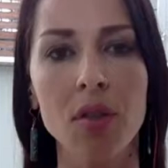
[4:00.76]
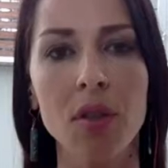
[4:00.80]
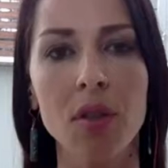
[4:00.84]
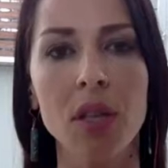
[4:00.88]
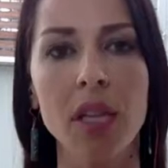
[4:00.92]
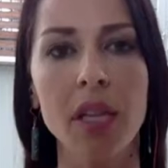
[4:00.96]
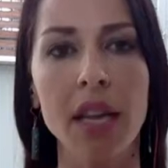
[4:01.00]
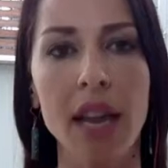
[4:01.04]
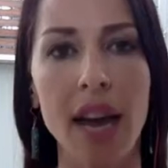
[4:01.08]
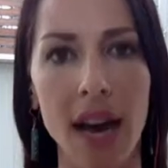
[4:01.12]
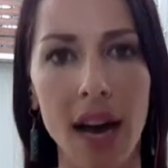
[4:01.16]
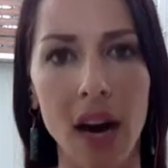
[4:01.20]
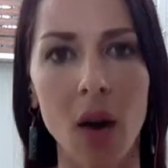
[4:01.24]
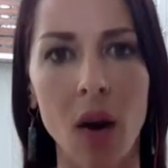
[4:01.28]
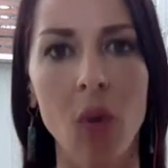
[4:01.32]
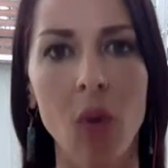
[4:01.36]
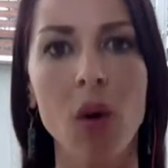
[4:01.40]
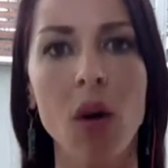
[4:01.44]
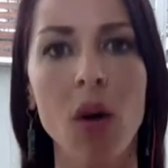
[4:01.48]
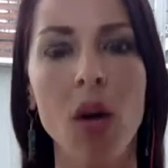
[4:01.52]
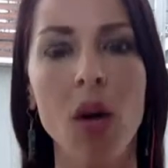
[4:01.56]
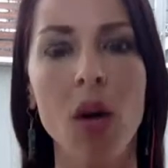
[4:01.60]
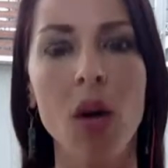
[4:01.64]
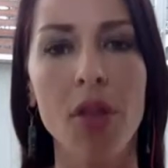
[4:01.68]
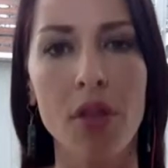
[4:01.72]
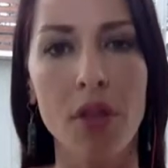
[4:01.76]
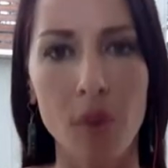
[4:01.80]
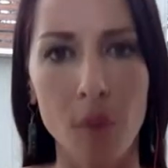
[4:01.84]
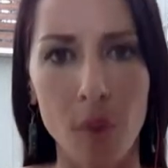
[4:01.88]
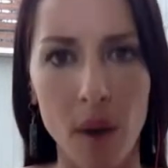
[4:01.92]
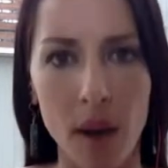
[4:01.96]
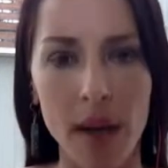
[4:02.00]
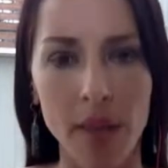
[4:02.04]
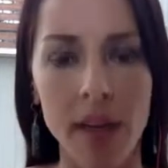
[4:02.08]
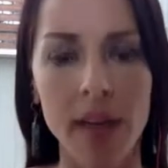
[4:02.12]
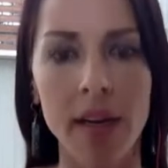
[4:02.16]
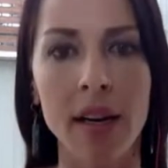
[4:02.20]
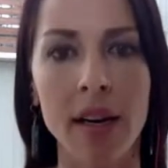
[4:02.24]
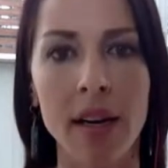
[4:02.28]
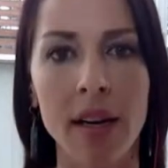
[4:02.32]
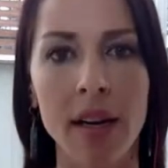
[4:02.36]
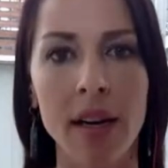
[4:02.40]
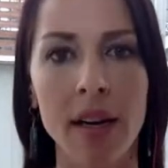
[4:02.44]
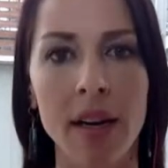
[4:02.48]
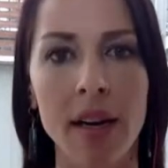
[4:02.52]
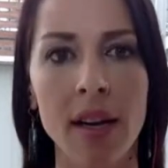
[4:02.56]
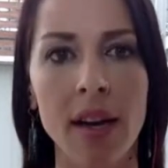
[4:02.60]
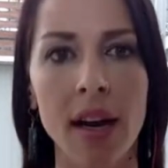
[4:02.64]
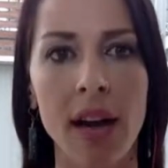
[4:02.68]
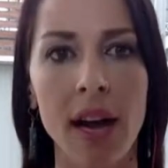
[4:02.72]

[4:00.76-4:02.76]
now threatening